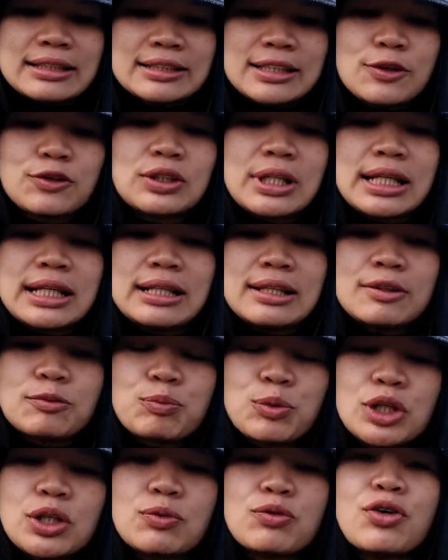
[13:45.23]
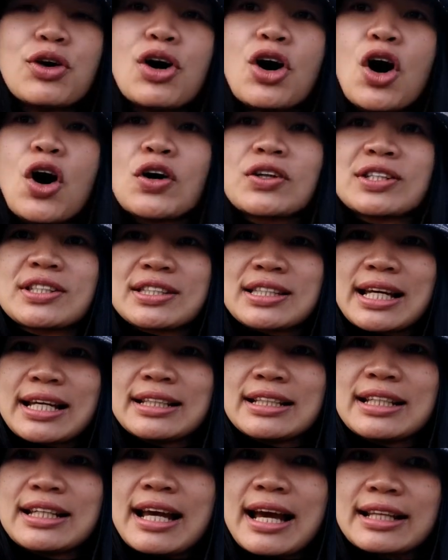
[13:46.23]
So they prefer on
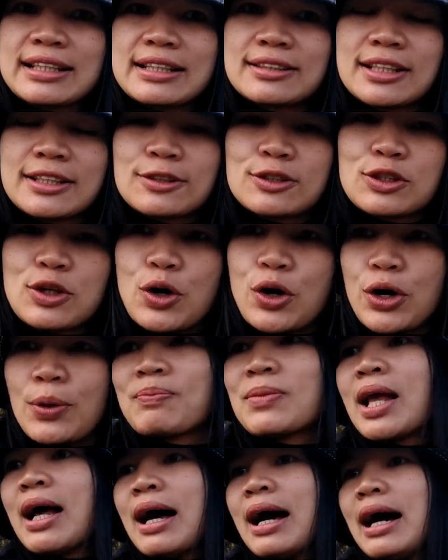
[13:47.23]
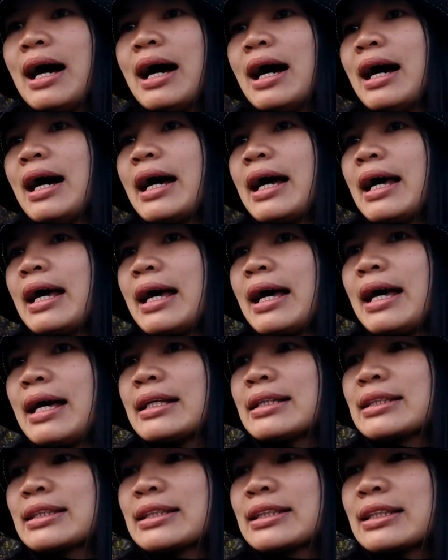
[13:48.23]
slightly acidic soil.
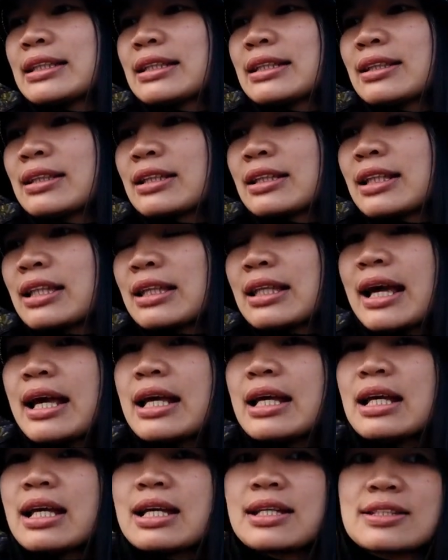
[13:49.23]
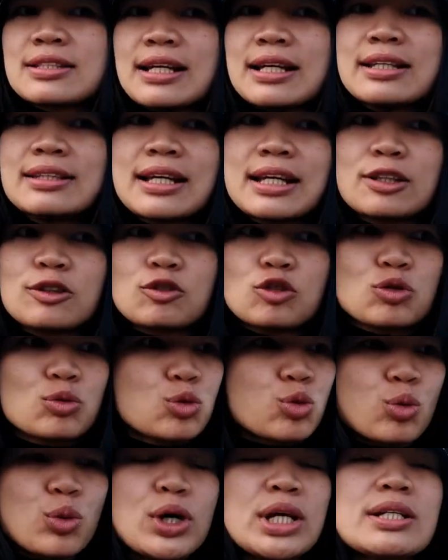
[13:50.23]
And they say that
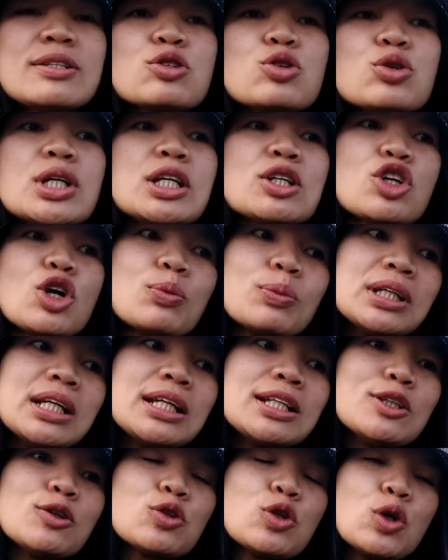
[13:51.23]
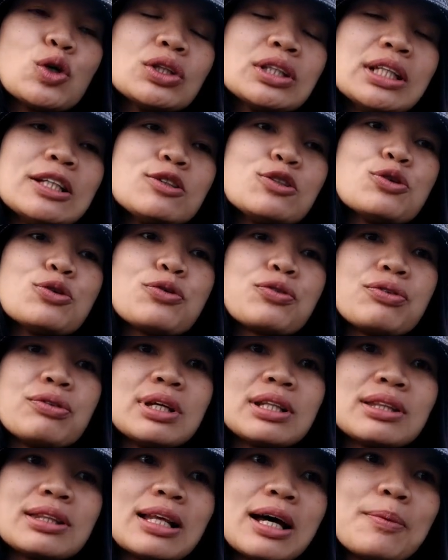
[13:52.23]
Quince tree, normally you don't need to
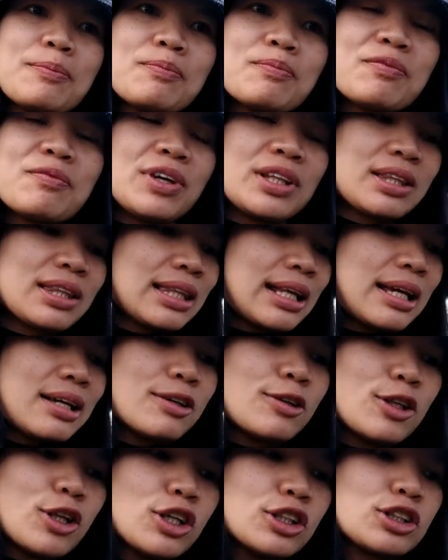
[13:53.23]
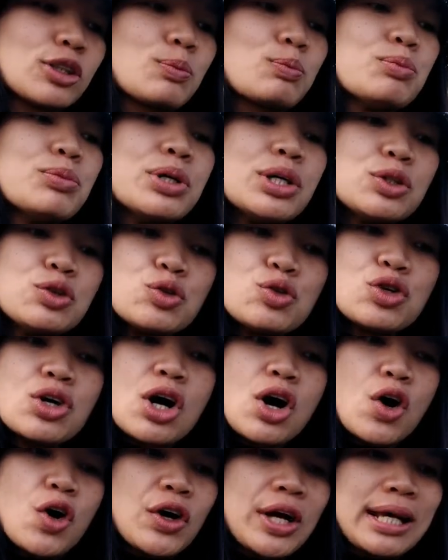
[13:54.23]
feed them with like a lot of
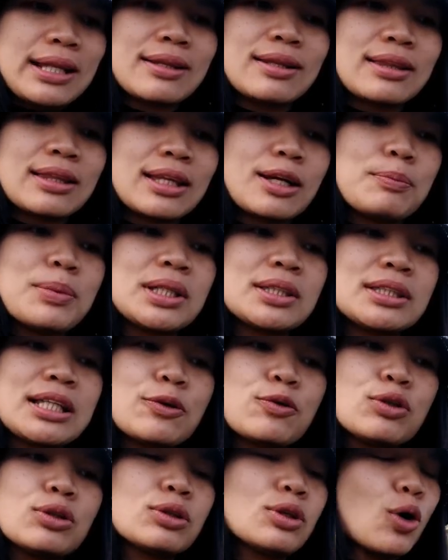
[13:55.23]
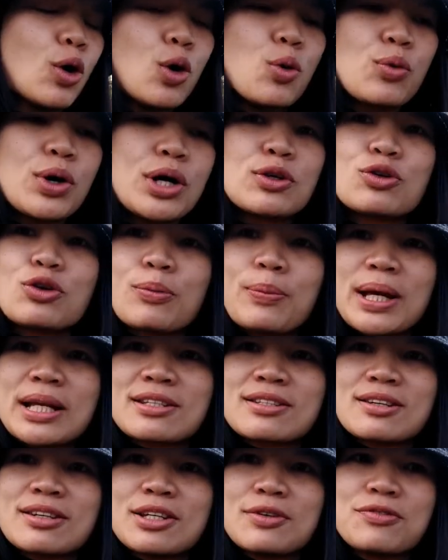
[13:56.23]
manure or anything, but they can always do
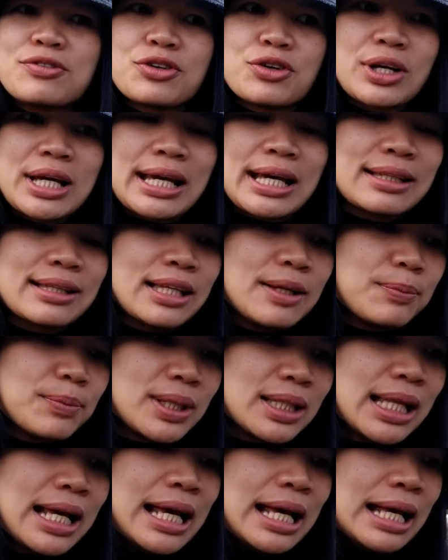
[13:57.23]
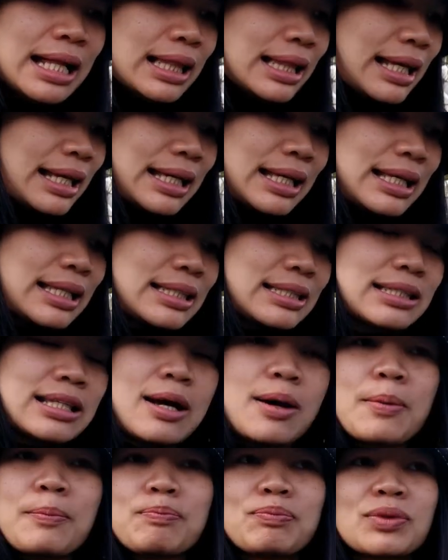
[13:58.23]
better if you can give it like
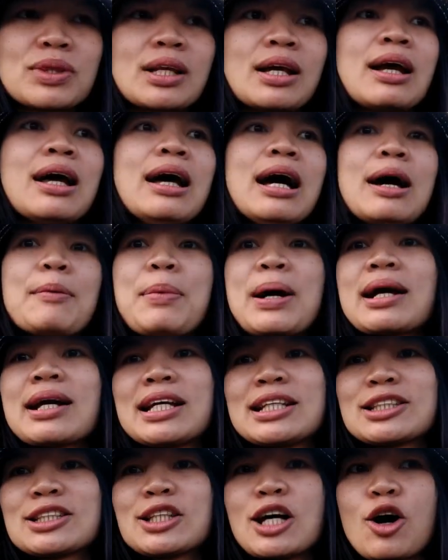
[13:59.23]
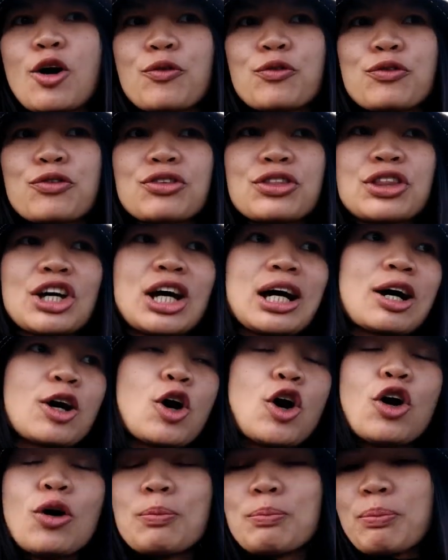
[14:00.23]
some buckets of the
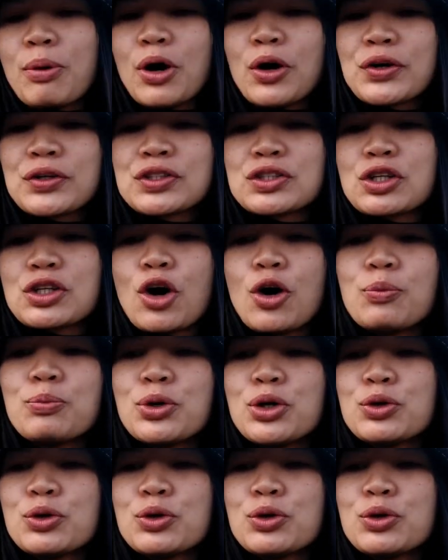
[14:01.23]
compost or